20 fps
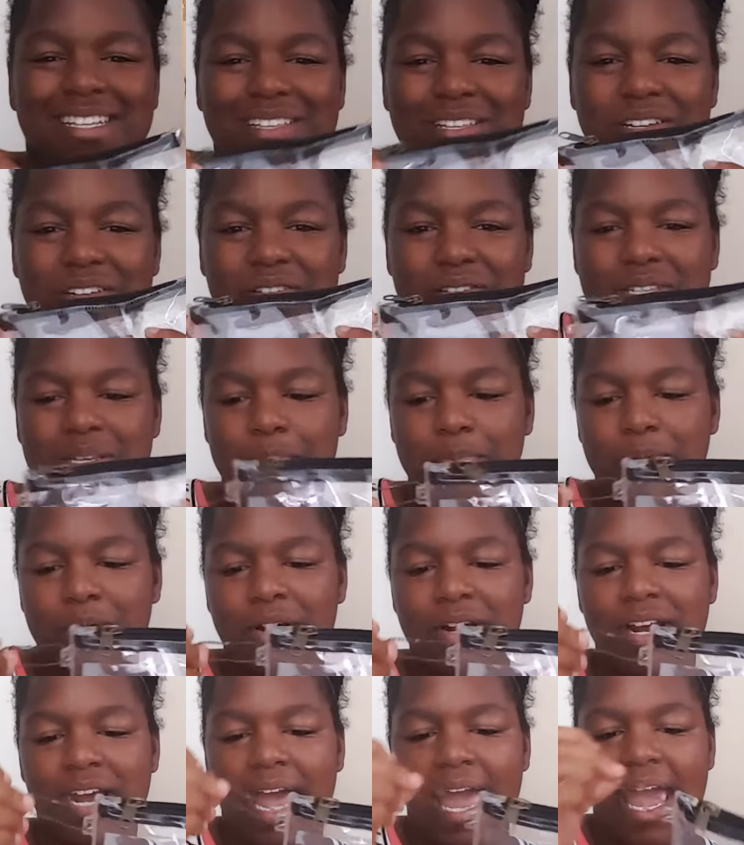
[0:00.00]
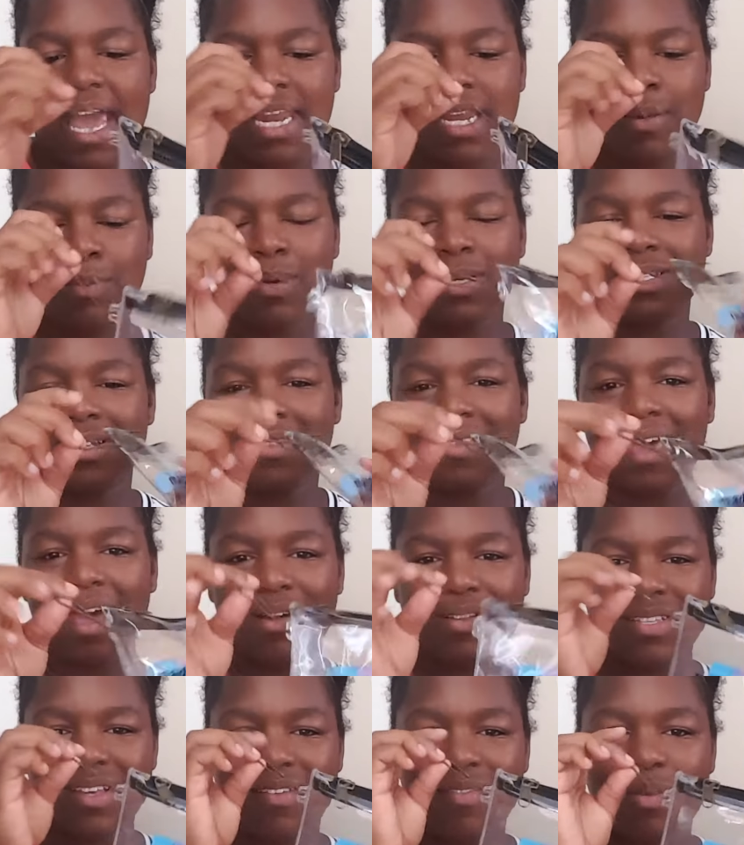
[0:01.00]
a little zipper and it was on the
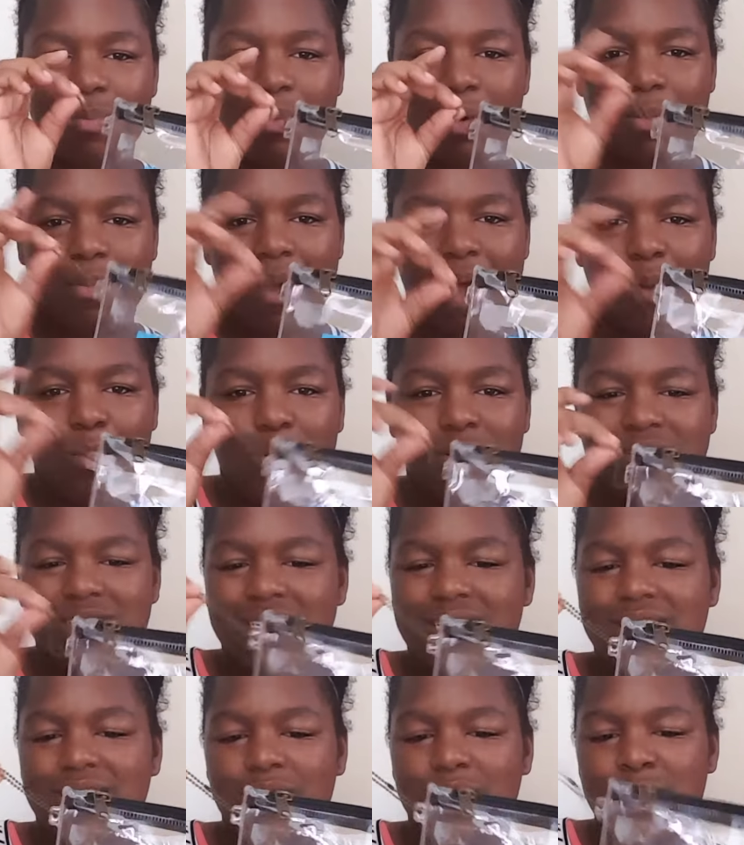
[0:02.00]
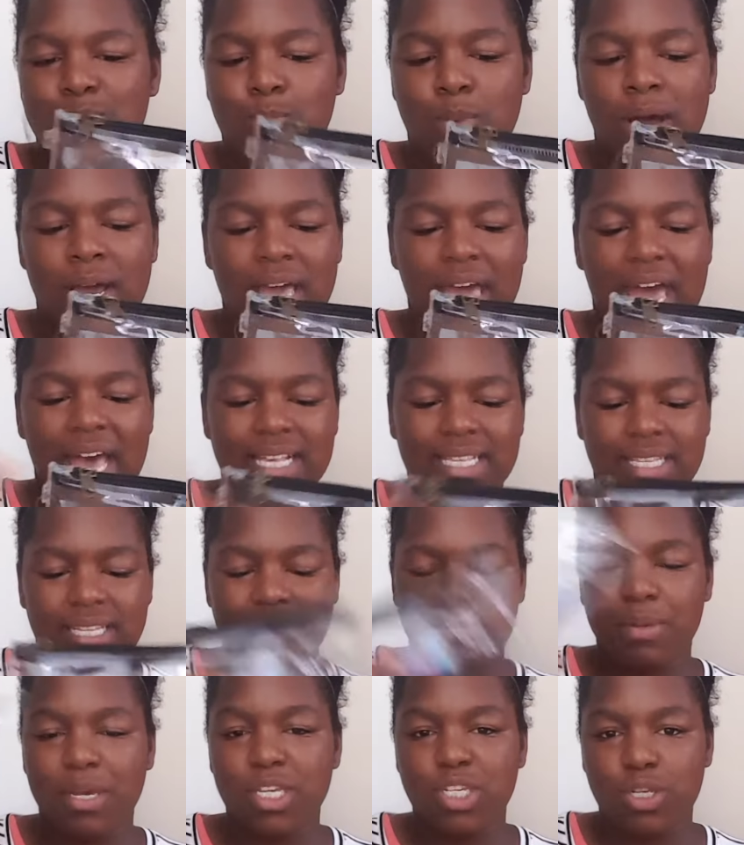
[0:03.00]
outside of the book bag which is why it has this
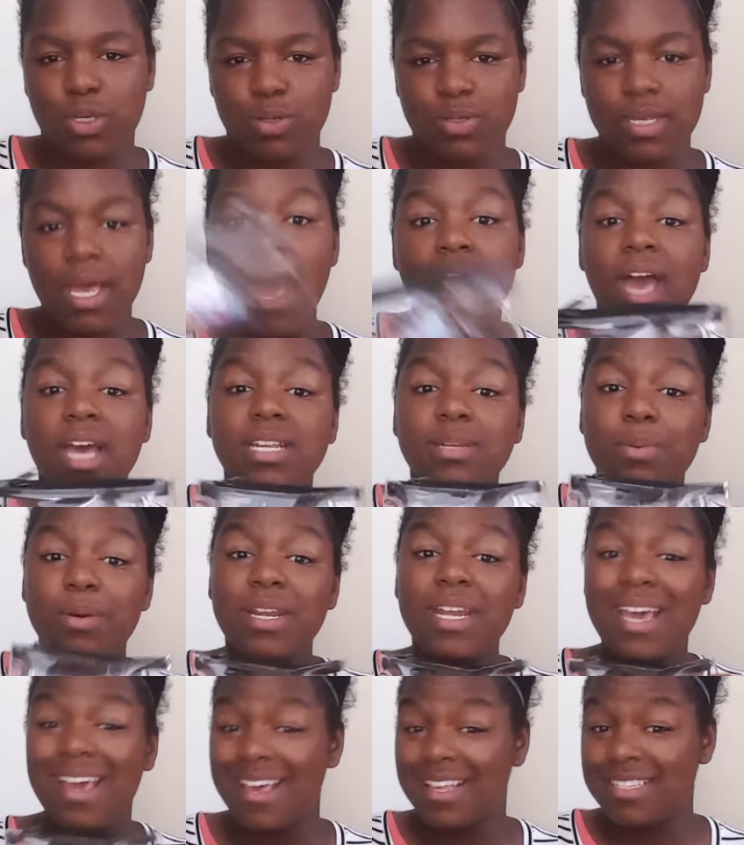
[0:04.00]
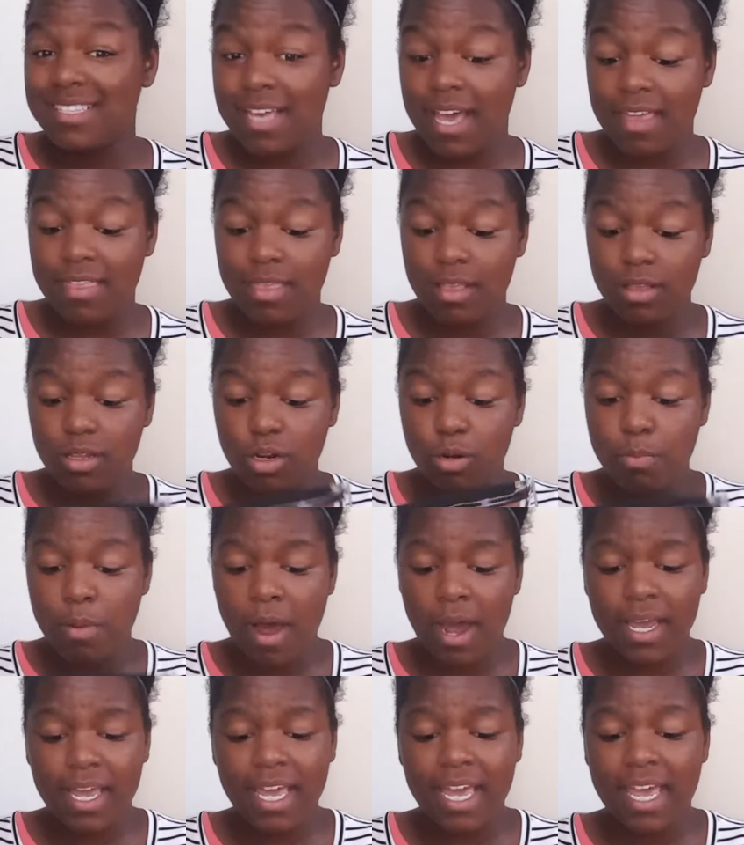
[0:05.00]
specials. Put it inside the little
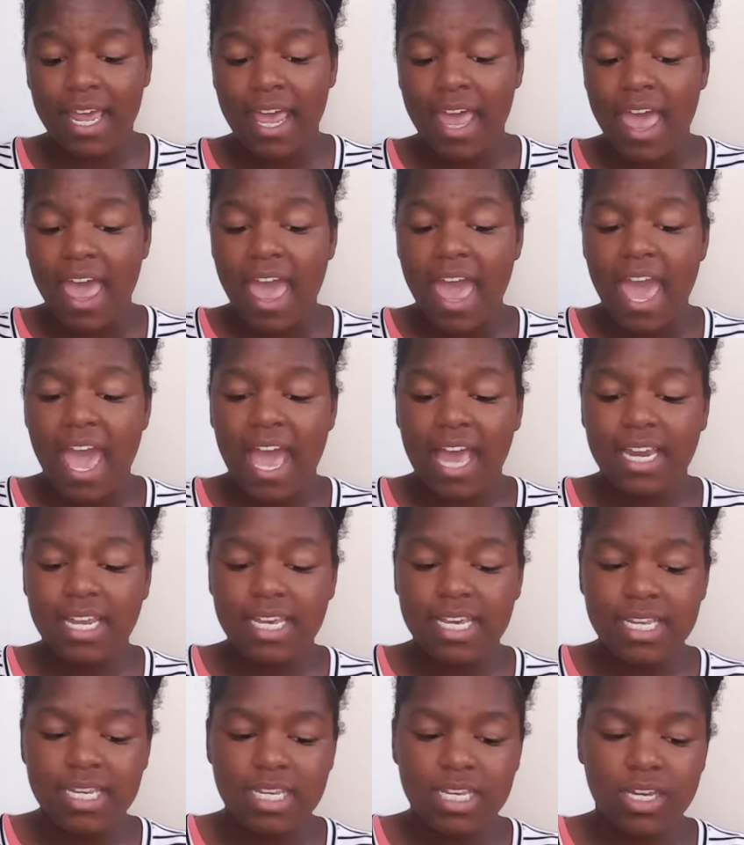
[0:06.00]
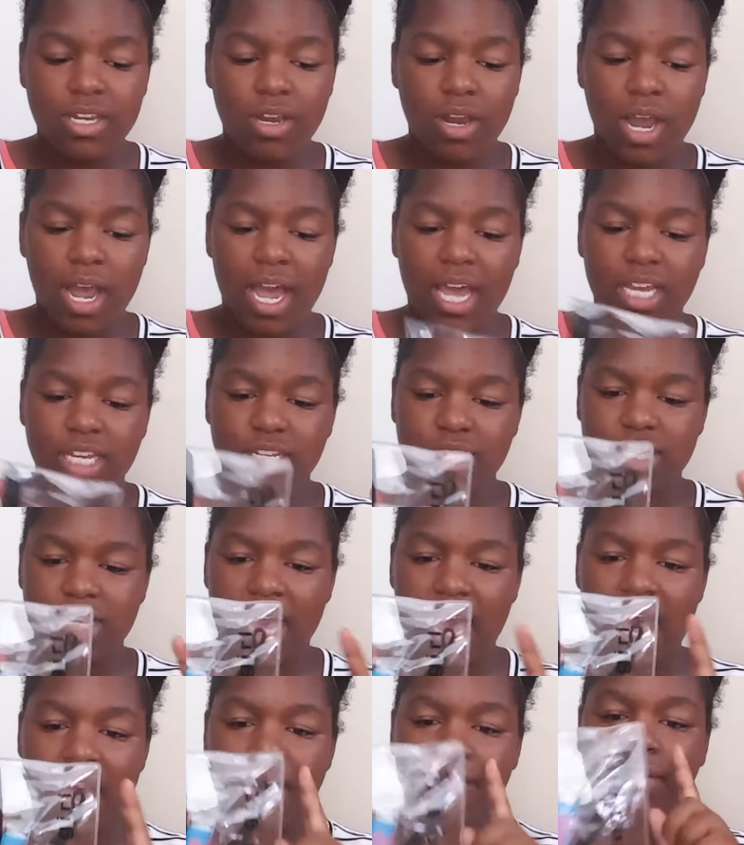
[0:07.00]
pocket and in here I just
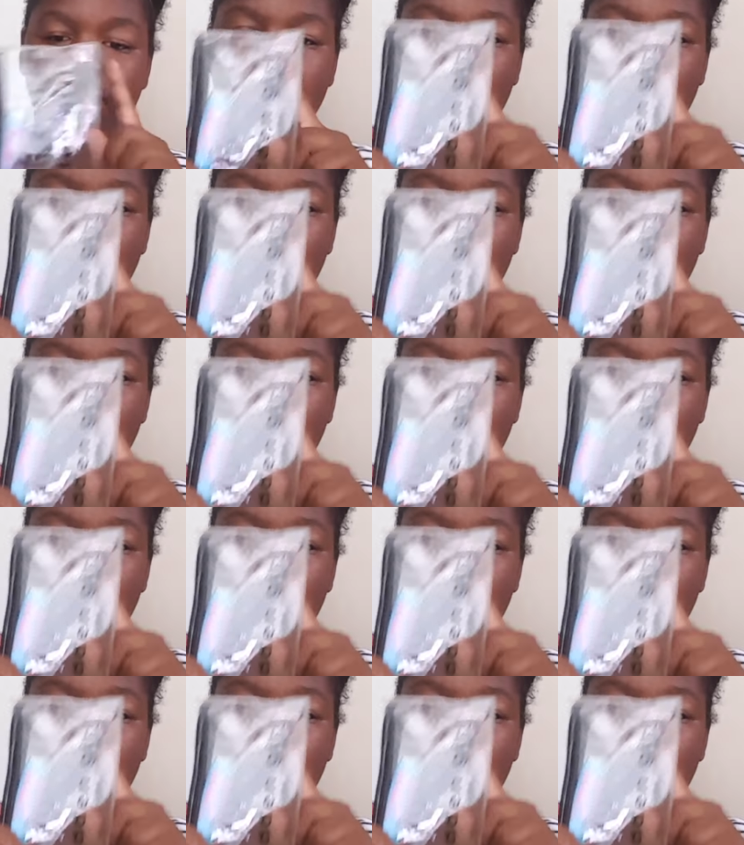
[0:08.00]
have